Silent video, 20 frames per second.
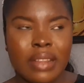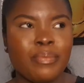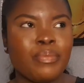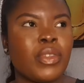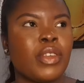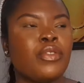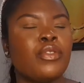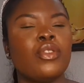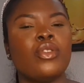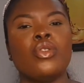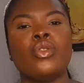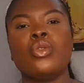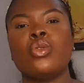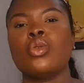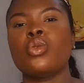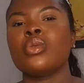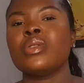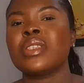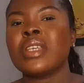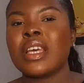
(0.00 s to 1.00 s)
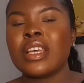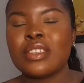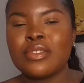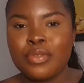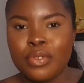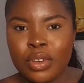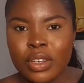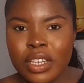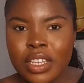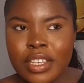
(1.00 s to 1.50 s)
if you don't
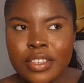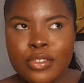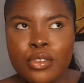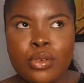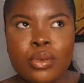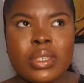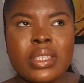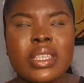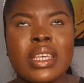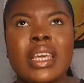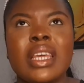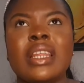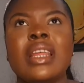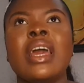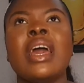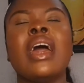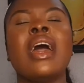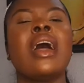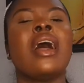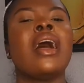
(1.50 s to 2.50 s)
exfoliate your skin,